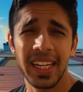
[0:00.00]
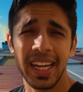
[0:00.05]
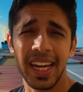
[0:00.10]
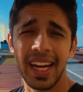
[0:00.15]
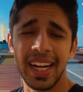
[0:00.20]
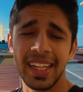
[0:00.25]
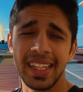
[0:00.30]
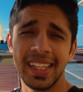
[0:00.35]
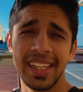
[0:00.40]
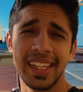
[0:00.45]

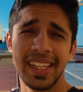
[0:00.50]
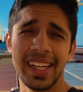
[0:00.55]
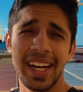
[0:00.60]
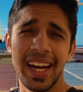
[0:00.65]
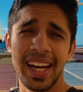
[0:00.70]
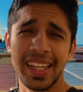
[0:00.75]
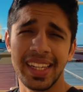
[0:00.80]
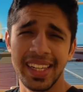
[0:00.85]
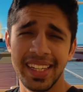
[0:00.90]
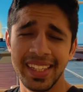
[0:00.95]
And
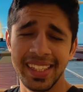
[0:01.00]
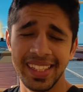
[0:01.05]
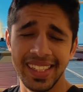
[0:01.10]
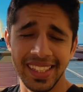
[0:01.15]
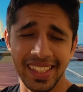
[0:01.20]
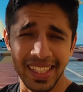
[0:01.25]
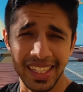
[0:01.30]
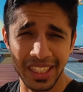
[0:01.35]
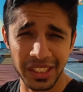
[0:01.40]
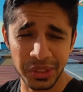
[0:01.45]
I can
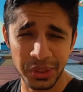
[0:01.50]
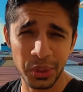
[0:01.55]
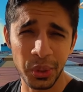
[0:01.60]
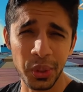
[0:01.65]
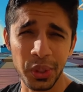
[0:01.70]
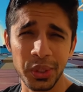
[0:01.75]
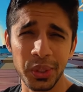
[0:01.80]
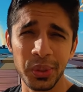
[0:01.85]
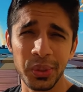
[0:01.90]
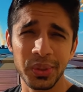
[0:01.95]

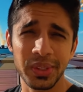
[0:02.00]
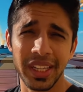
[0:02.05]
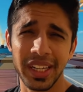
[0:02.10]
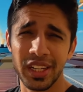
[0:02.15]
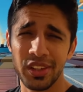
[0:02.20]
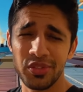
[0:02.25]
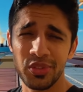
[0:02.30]
assure you that